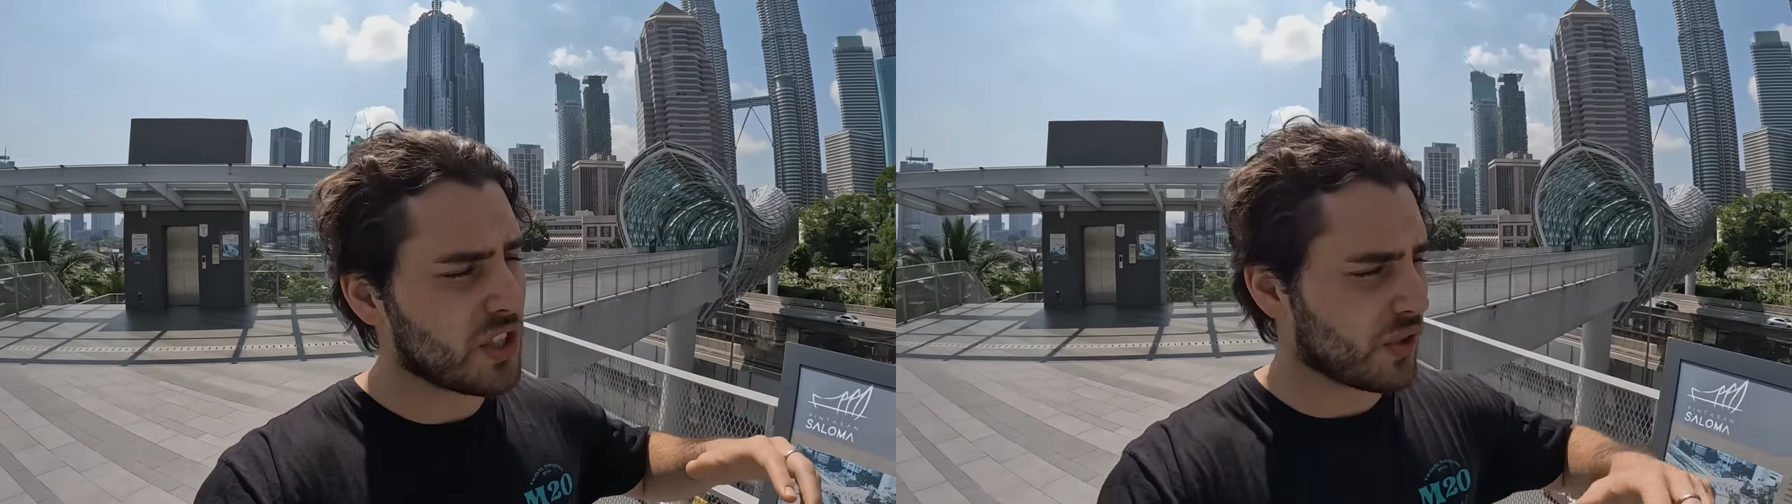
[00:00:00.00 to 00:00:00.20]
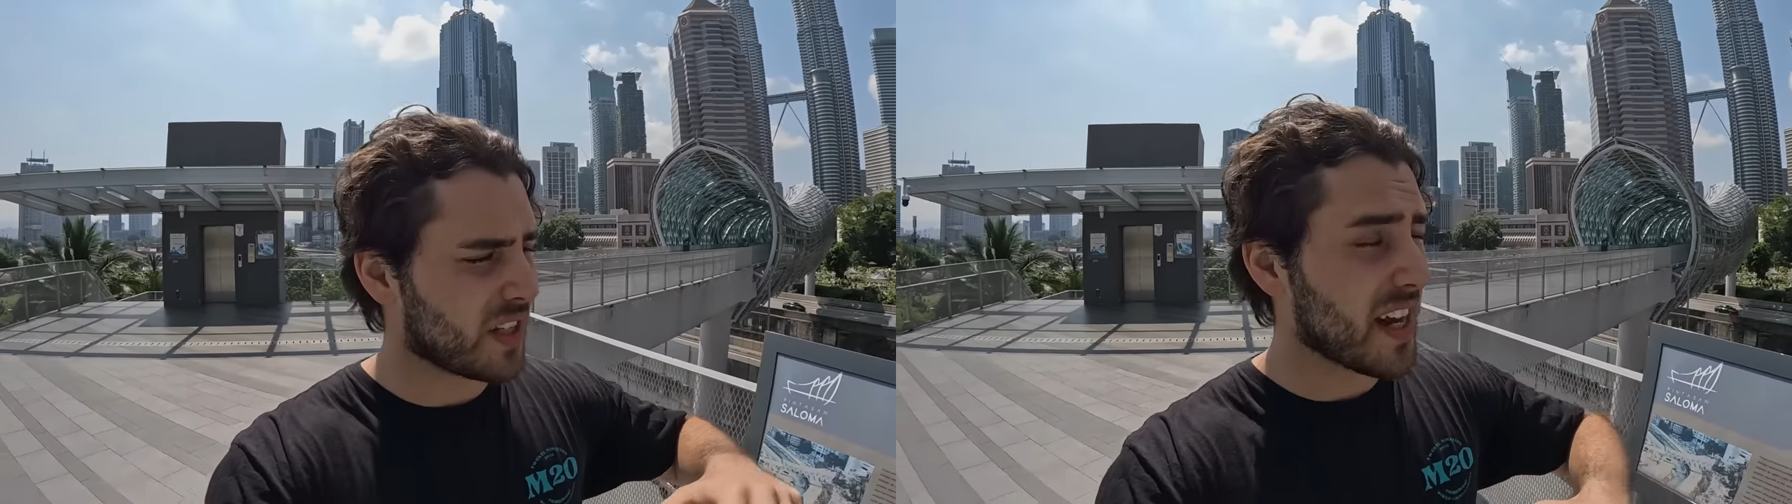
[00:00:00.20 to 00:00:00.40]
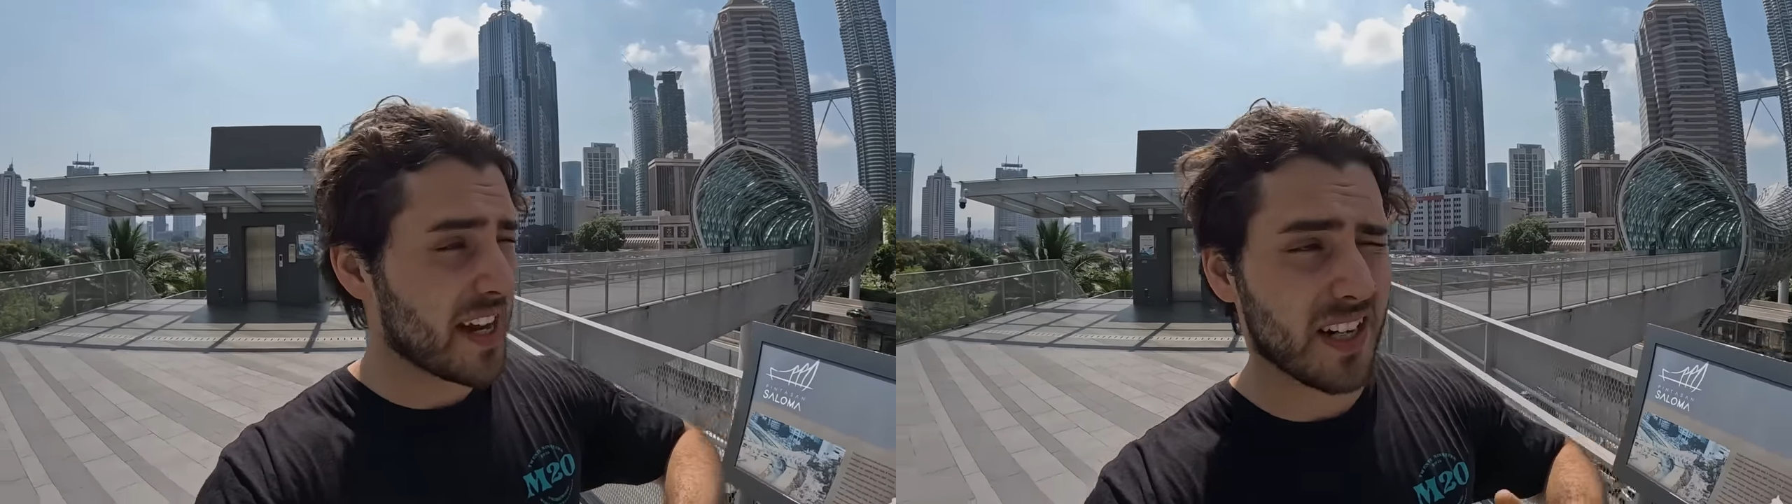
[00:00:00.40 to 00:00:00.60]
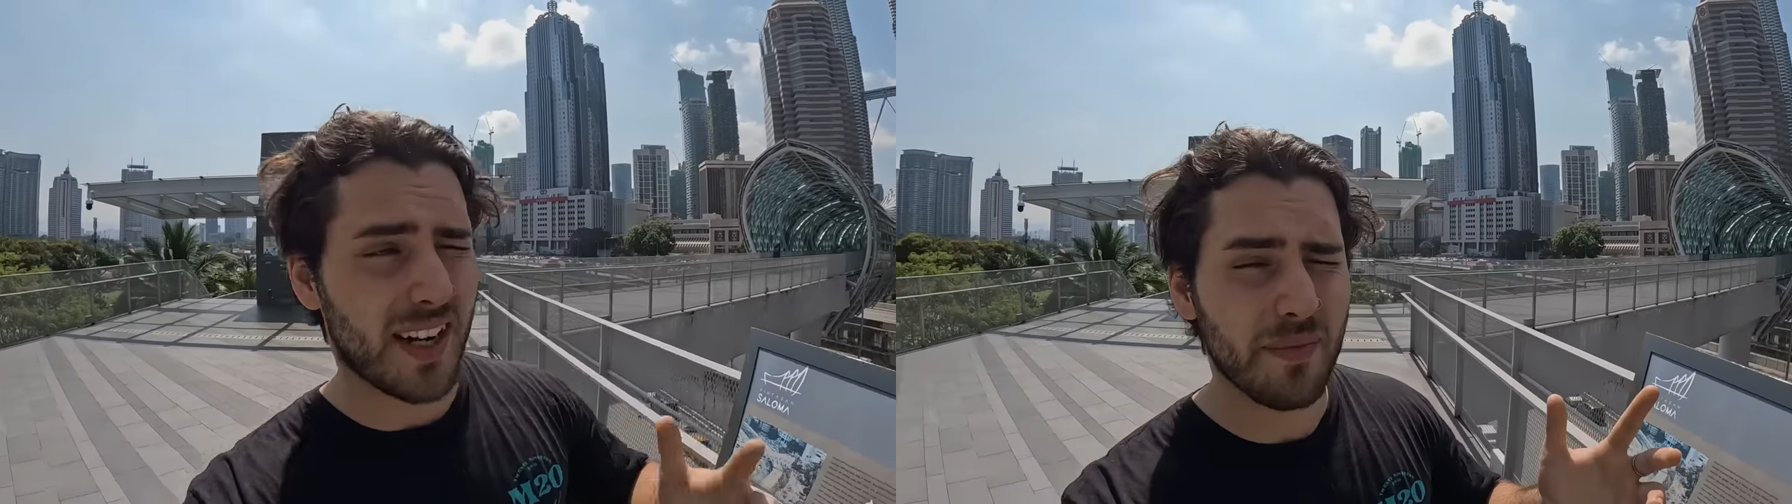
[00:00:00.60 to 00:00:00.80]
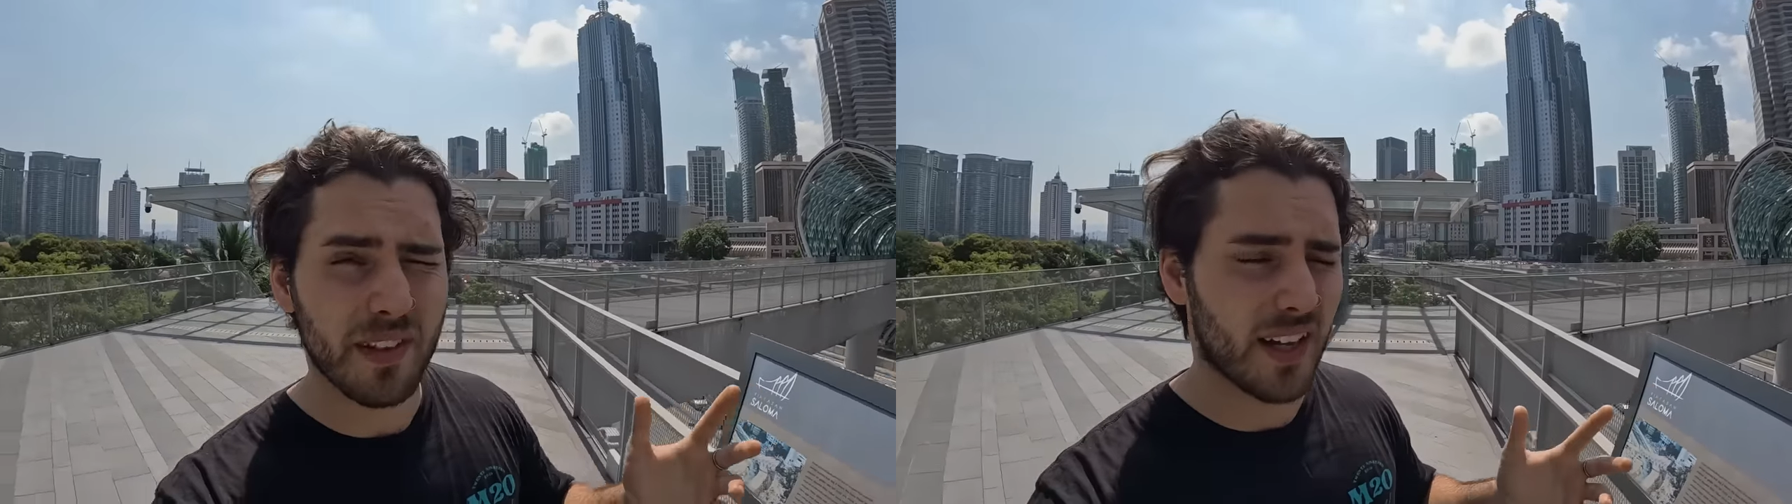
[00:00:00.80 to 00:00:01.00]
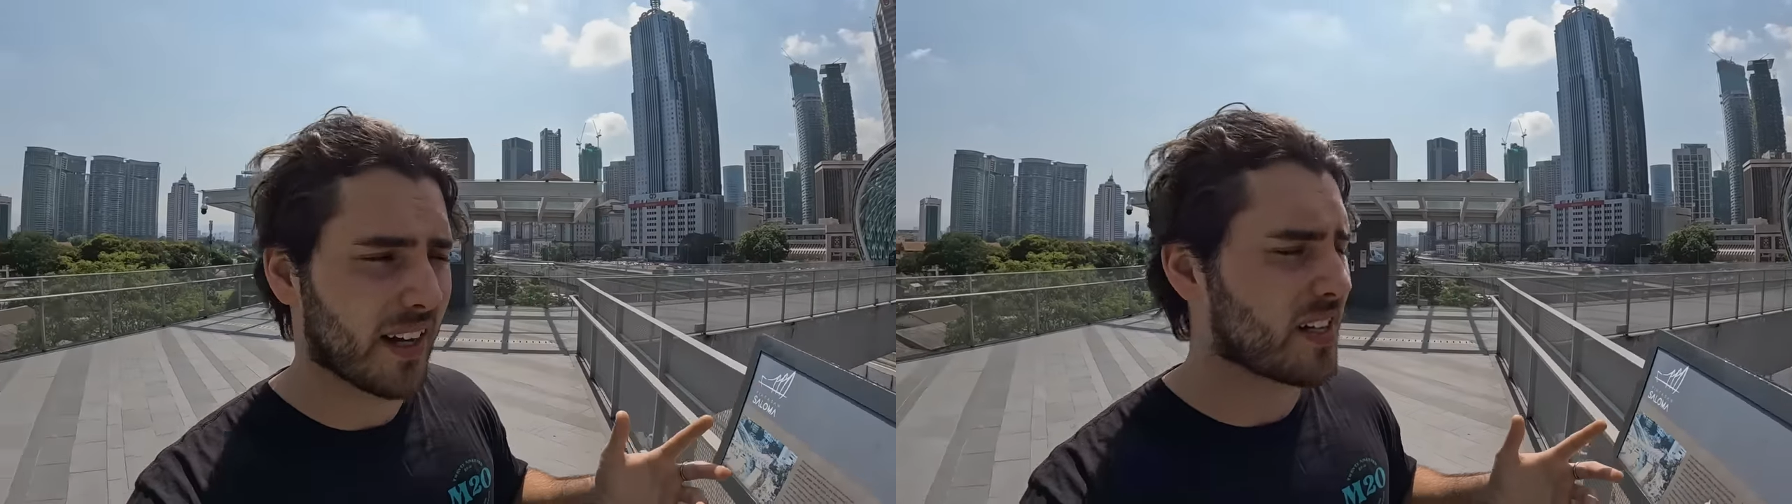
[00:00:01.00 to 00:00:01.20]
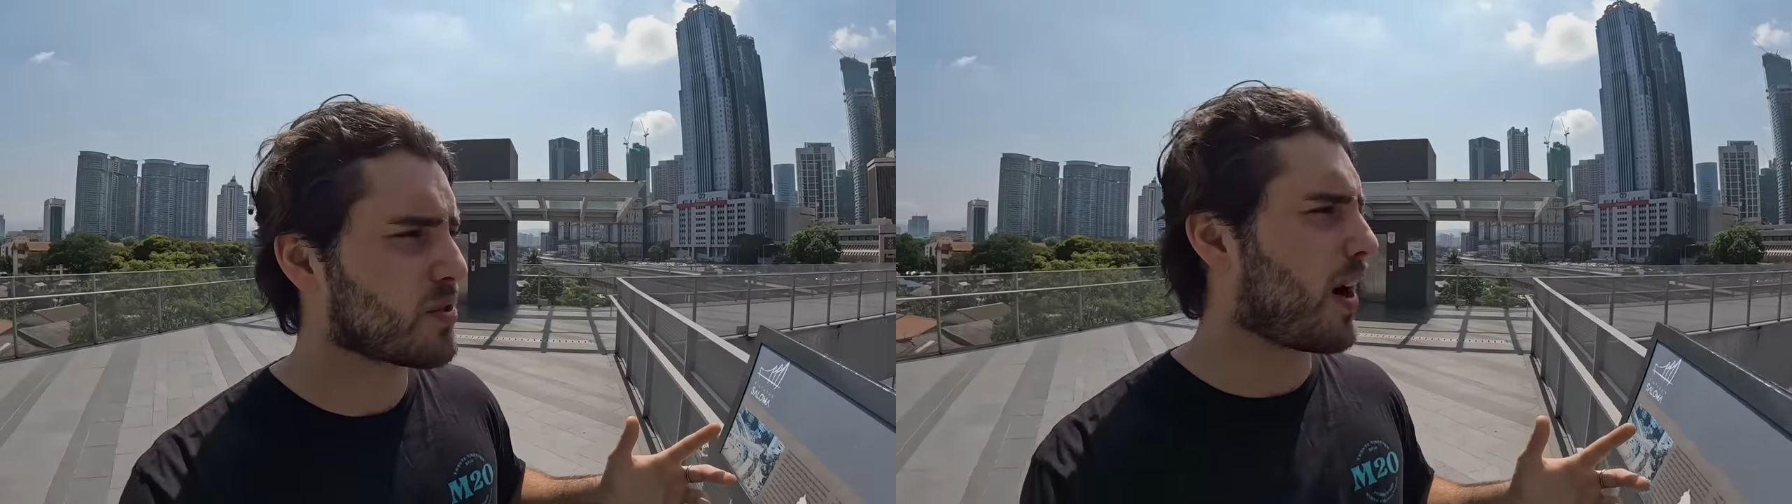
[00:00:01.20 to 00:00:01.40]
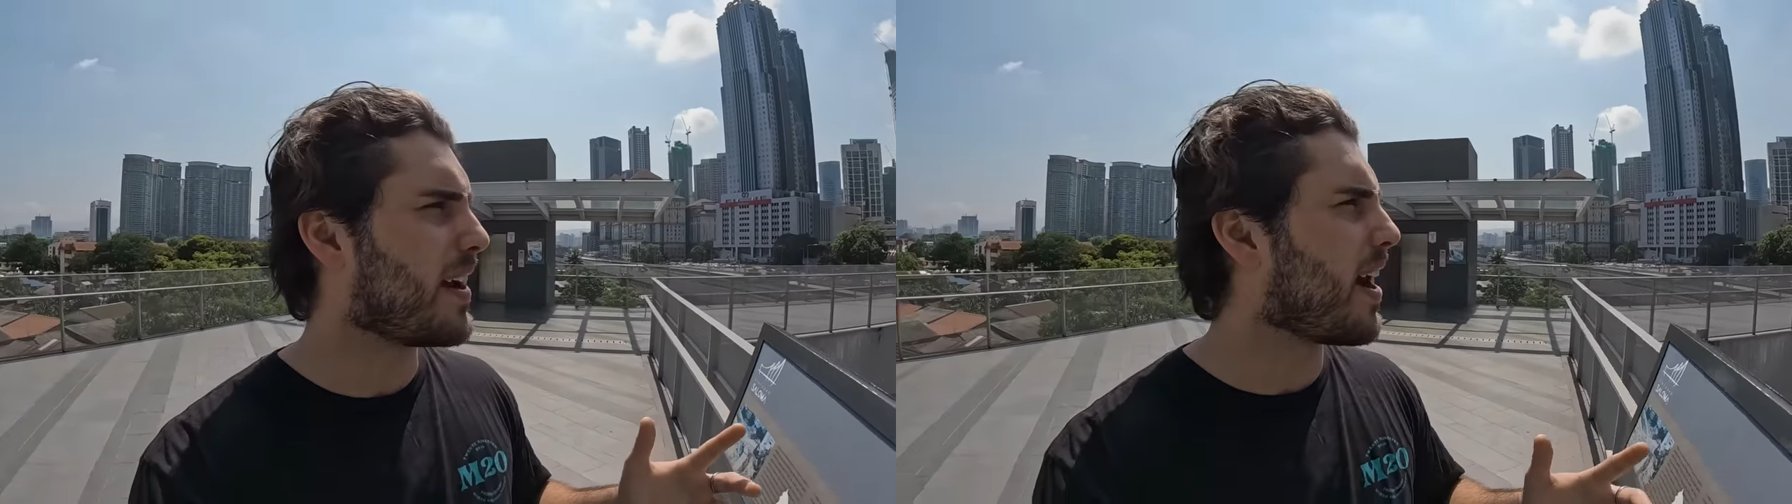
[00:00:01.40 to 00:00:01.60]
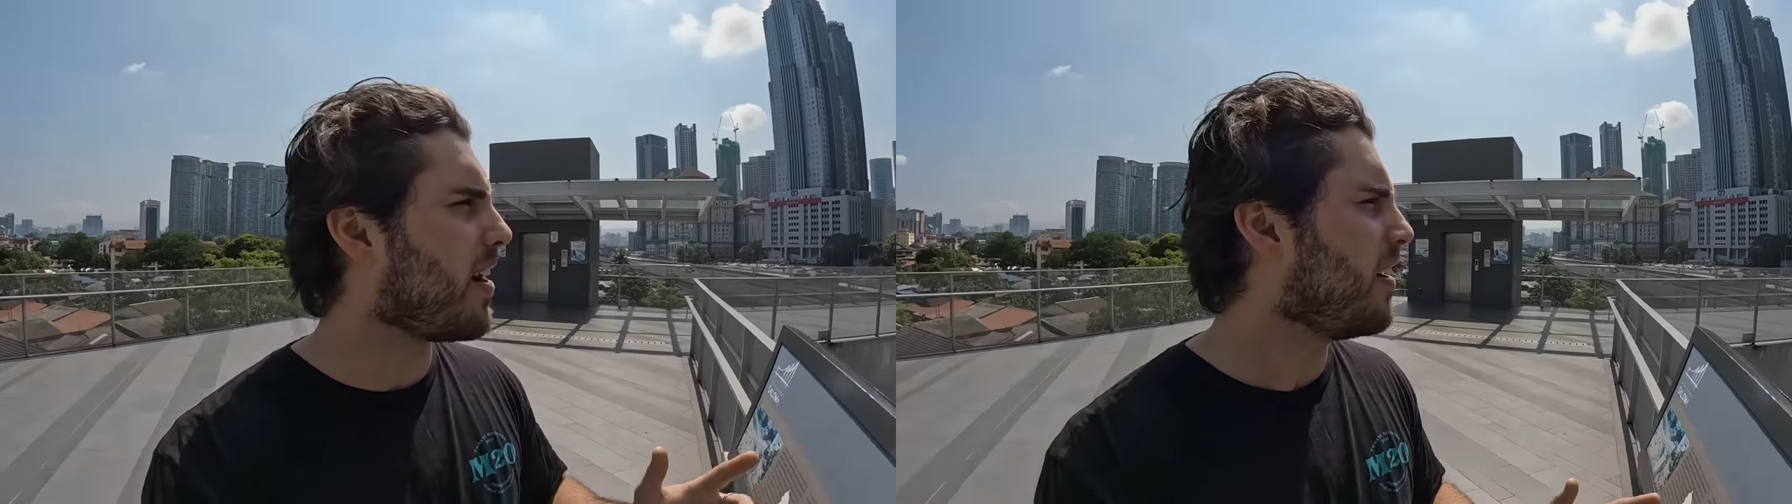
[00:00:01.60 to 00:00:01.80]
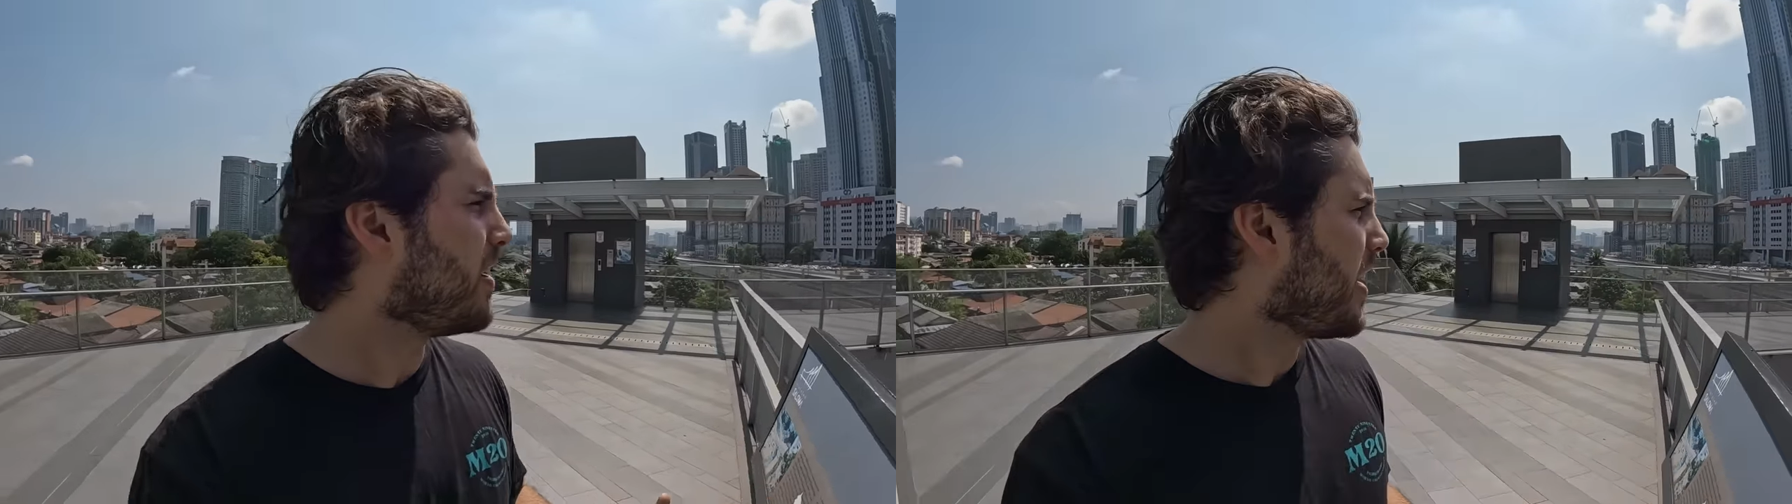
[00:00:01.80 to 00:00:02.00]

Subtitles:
during the daytime, like it is right now.